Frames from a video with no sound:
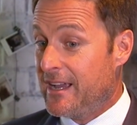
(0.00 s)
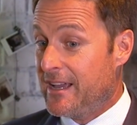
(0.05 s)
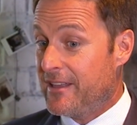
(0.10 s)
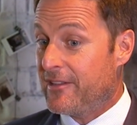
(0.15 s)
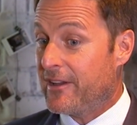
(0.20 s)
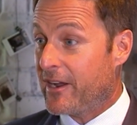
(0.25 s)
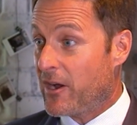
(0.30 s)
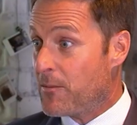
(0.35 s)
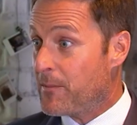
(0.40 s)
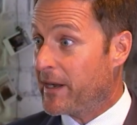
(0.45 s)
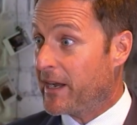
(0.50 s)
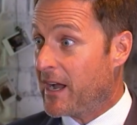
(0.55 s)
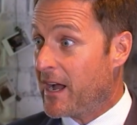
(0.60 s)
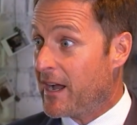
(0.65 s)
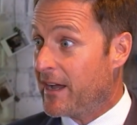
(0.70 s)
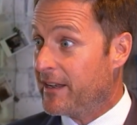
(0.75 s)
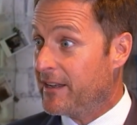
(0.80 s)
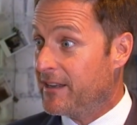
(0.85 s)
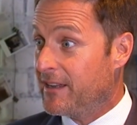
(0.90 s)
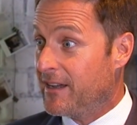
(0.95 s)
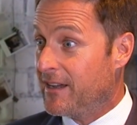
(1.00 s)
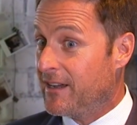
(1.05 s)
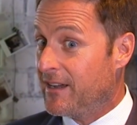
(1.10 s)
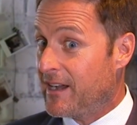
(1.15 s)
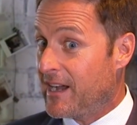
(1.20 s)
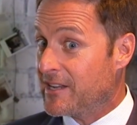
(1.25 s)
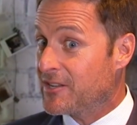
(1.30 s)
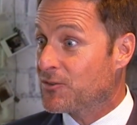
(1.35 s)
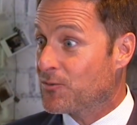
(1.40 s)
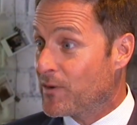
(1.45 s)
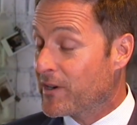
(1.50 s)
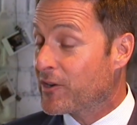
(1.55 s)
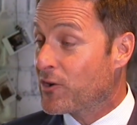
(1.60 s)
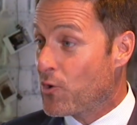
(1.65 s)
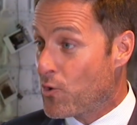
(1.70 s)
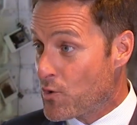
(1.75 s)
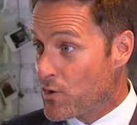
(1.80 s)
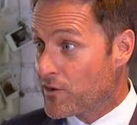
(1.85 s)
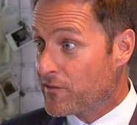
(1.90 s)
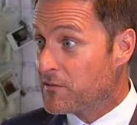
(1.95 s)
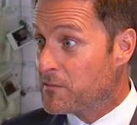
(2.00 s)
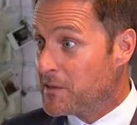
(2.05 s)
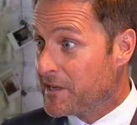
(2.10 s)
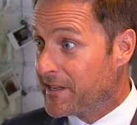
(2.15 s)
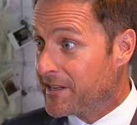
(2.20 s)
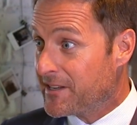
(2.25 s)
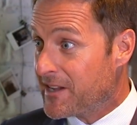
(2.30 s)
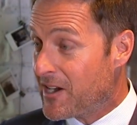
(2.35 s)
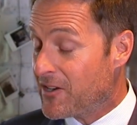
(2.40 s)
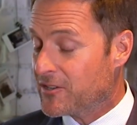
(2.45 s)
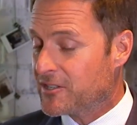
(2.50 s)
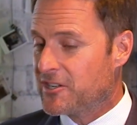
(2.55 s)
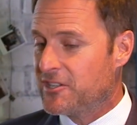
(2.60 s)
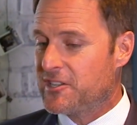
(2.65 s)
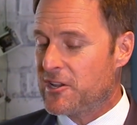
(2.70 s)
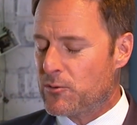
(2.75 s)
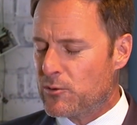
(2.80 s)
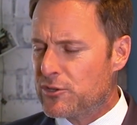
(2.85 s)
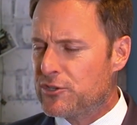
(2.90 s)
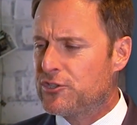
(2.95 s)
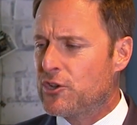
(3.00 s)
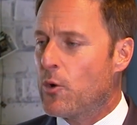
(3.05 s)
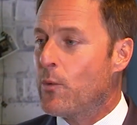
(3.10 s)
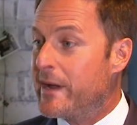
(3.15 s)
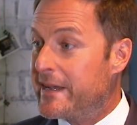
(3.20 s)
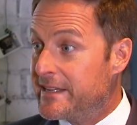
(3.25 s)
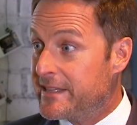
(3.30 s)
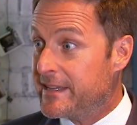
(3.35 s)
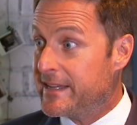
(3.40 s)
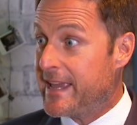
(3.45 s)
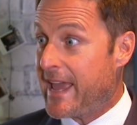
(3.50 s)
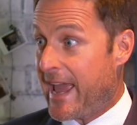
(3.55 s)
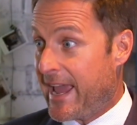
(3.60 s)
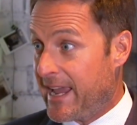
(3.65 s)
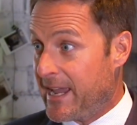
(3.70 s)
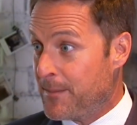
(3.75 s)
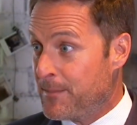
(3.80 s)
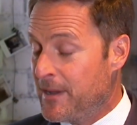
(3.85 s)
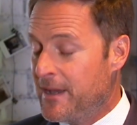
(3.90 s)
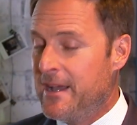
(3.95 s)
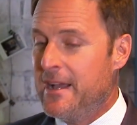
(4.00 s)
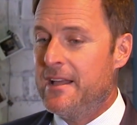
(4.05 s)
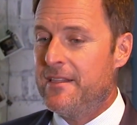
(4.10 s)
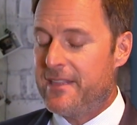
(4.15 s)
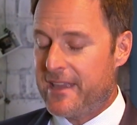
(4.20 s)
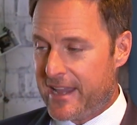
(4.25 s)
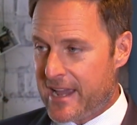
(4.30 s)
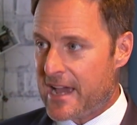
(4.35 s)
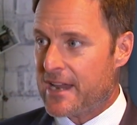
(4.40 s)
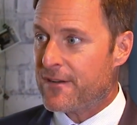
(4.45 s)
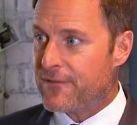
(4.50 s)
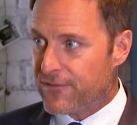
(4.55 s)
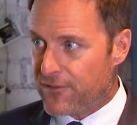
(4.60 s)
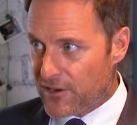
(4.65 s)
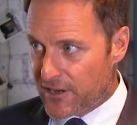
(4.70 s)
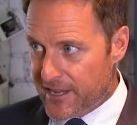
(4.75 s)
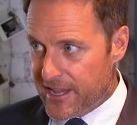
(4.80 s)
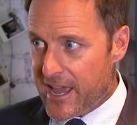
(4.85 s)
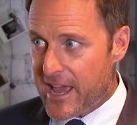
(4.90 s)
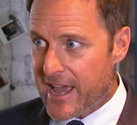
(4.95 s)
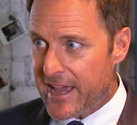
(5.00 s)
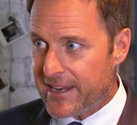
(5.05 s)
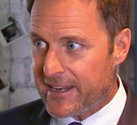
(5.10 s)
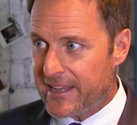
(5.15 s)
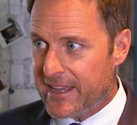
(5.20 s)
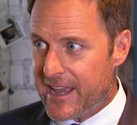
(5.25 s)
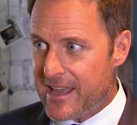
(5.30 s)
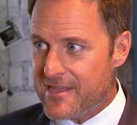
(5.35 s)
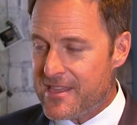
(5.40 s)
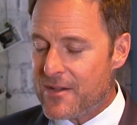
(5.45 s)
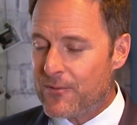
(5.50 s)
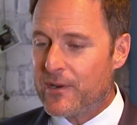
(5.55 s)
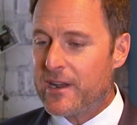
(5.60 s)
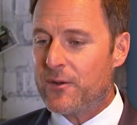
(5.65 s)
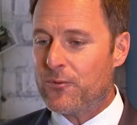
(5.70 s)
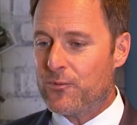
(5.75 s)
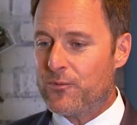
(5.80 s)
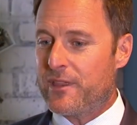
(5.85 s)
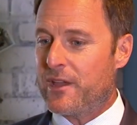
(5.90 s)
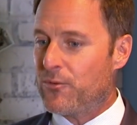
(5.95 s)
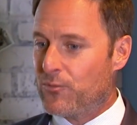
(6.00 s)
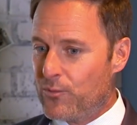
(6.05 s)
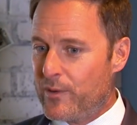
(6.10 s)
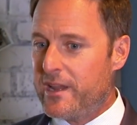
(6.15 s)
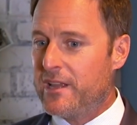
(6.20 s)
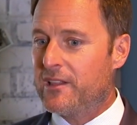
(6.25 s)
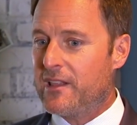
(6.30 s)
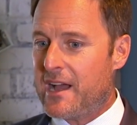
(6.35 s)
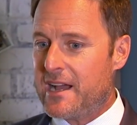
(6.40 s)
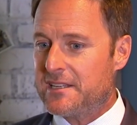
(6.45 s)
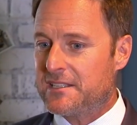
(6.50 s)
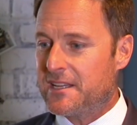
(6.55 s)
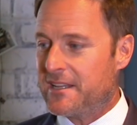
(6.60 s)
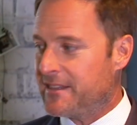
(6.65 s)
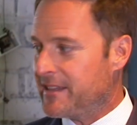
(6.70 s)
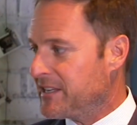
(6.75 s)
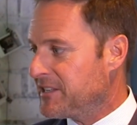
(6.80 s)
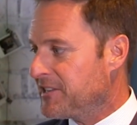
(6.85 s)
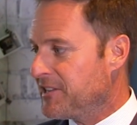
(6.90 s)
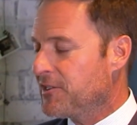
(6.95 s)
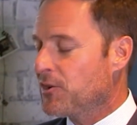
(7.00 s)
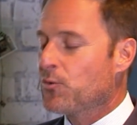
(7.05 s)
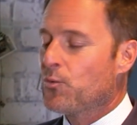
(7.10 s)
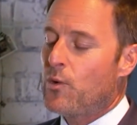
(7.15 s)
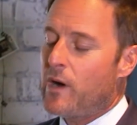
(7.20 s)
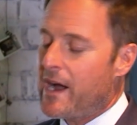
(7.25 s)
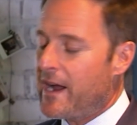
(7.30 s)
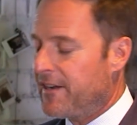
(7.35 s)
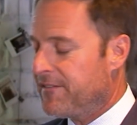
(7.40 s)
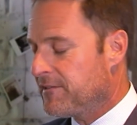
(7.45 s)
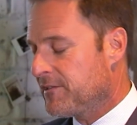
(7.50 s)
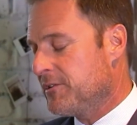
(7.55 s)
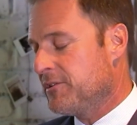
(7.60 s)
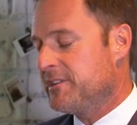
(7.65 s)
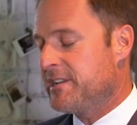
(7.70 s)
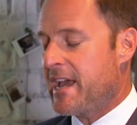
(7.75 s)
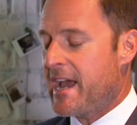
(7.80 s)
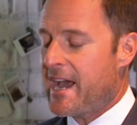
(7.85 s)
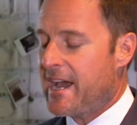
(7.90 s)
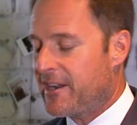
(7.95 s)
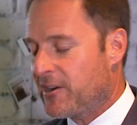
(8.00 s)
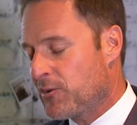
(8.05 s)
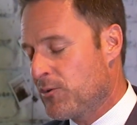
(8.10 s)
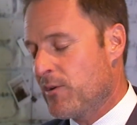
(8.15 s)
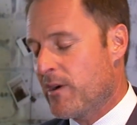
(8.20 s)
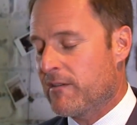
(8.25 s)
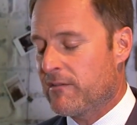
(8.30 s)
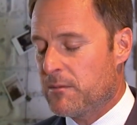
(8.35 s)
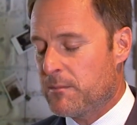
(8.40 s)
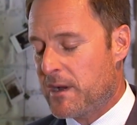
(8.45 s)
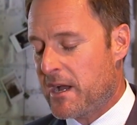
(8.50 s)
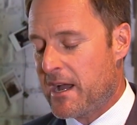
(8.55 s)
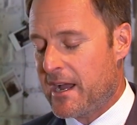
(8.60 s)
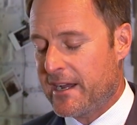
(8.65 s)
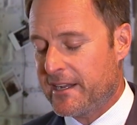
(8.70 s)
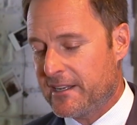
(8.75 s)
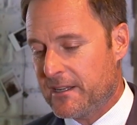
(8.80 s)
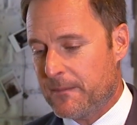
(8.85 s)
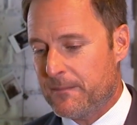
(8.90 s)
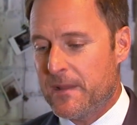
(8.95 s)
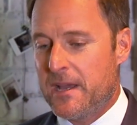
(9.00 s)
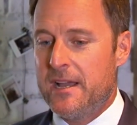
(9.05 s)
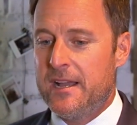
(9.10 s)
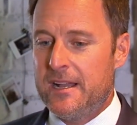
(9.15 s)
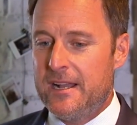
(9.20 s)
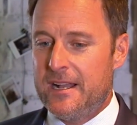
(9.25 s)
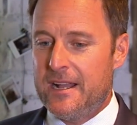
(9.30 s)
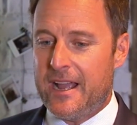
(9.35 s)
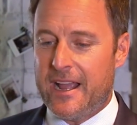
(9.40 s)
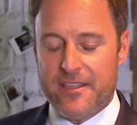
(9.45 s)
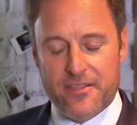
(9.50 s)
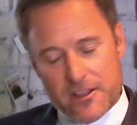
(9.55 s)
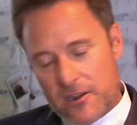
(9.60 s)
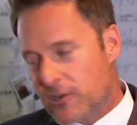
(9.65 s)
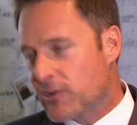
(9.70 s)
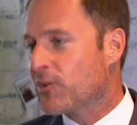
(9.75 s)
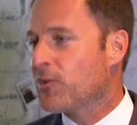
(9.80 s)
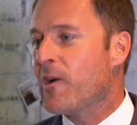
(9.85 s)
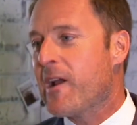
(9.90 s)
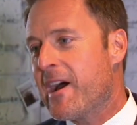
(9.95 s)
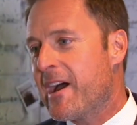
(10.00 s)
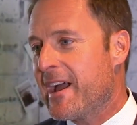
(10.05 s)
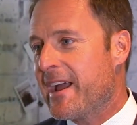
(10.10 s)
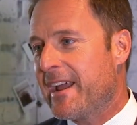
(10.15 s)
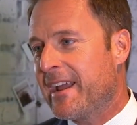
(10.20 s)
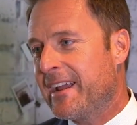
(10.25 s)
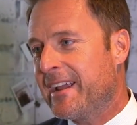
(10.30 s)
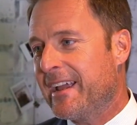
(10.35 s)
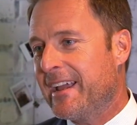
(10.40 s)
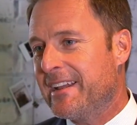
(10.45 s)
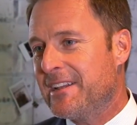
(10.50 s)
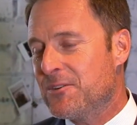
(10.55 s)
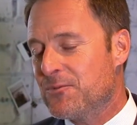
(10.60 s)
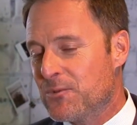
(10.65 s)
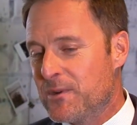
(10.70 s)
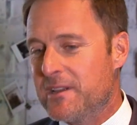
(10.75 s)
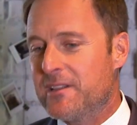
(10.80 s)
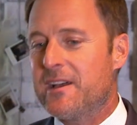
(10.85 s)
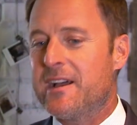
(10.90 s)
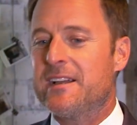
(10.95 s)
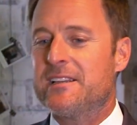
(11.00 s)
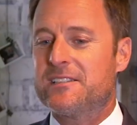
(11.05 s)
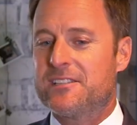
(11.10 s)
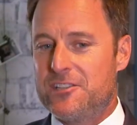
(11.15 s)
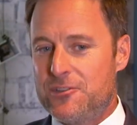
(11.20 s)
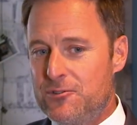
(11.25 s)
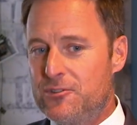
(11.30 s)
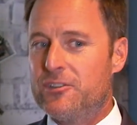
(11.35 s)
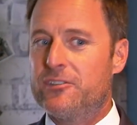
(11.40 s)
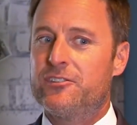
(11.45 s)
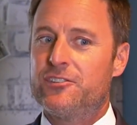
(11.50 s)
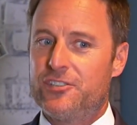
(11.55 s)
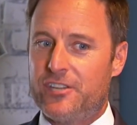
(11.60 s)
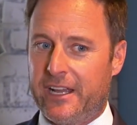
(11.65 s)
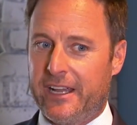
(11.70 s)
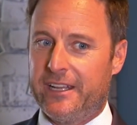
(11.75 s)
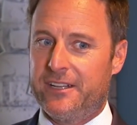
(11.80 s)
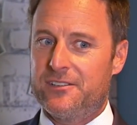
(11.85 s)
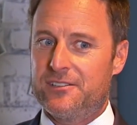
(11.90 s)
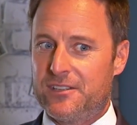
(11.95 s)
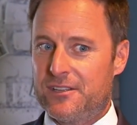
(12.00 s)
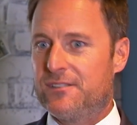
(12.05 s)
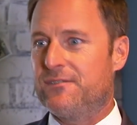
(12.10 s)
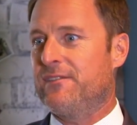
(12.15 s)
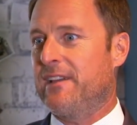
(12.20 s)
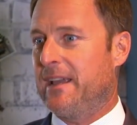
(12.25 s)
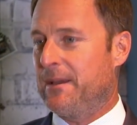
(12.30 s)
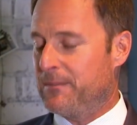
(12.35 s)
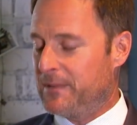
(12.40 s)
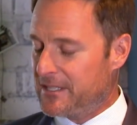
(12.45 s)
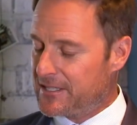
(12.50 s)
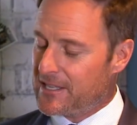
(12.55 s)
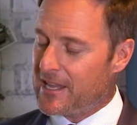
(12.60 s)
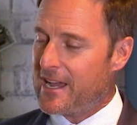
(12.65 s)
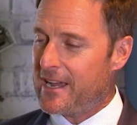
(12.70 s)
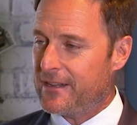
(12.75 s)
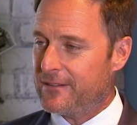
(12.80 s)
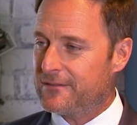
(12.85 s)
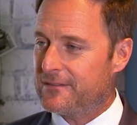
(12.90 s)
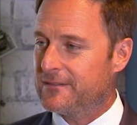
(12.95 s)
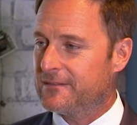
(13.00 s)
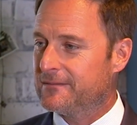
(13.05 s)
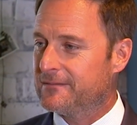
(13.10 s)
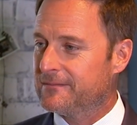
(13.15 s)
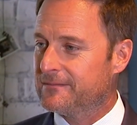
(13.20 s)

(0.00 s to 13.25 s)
And like, oh my God, I just want a quarter of a million dollars because they were so into the game, they kind of forget. And then when it, they realize it and they see their wife or their dad or whoever behind them and they're crying, and you realize you just changed this family's life.